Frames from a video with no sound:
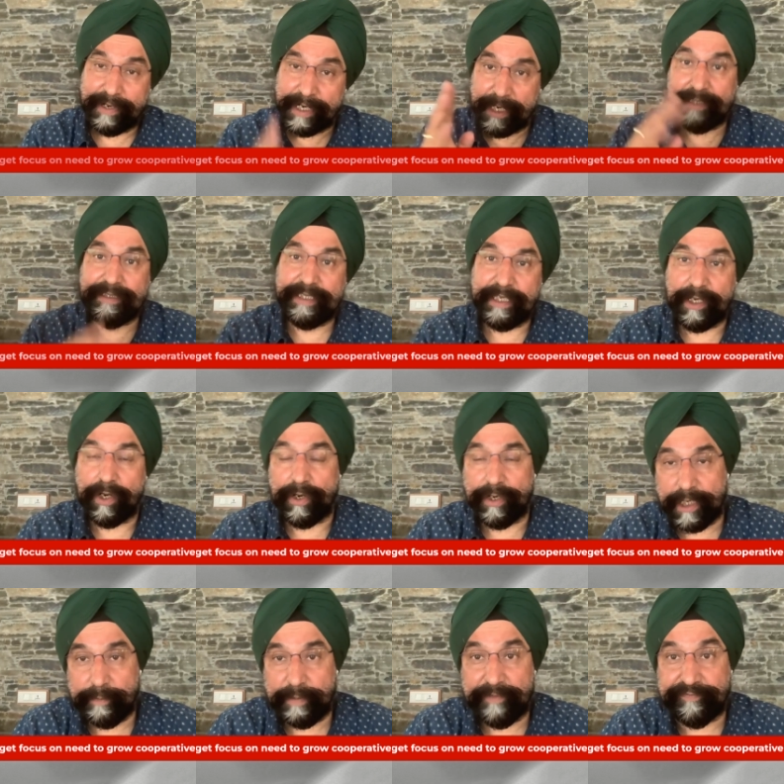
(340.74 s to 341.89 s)
heard the
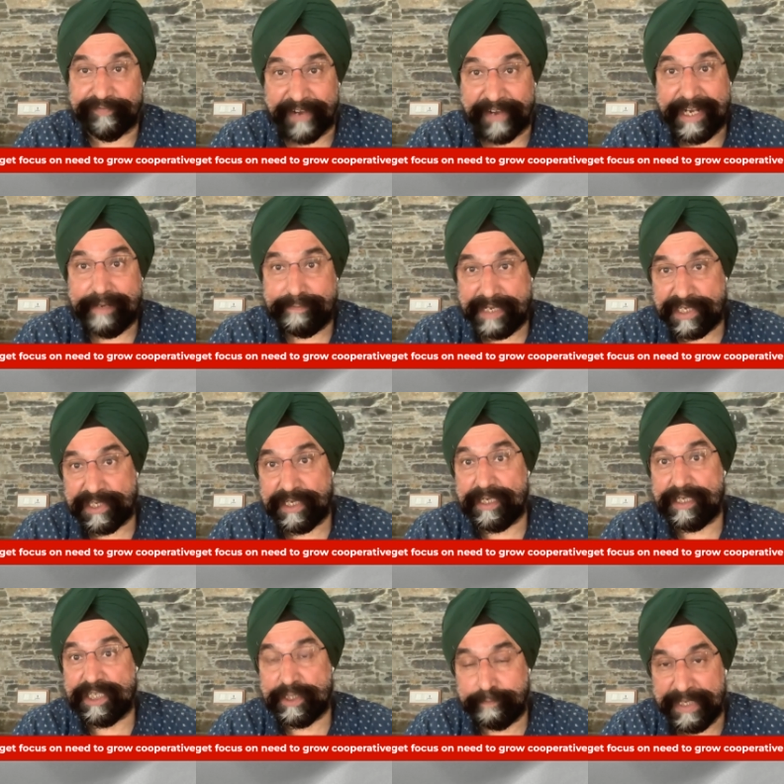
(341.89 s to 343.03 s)
Honorable Prime
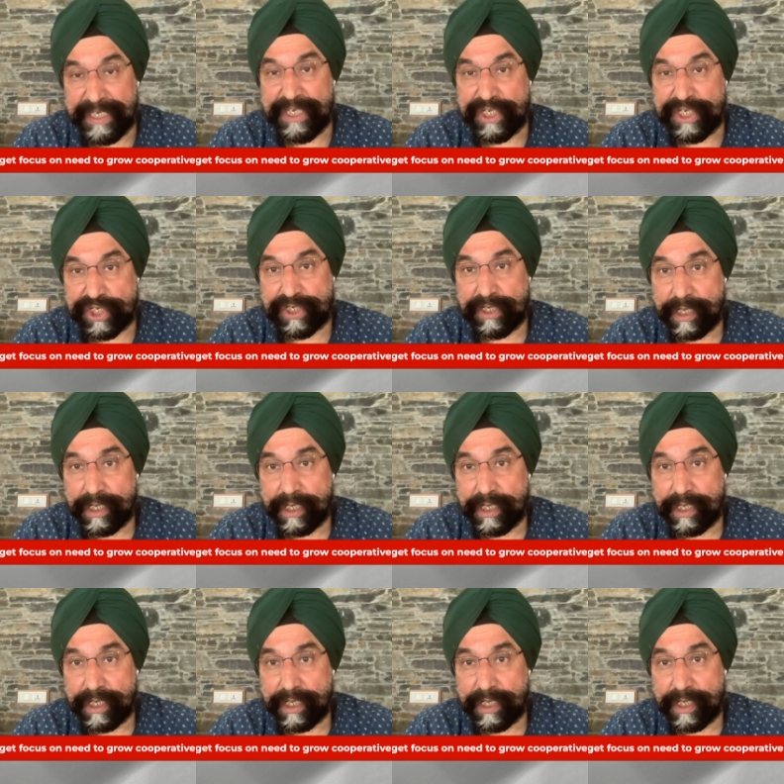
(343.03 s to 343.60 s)
Minister's speech,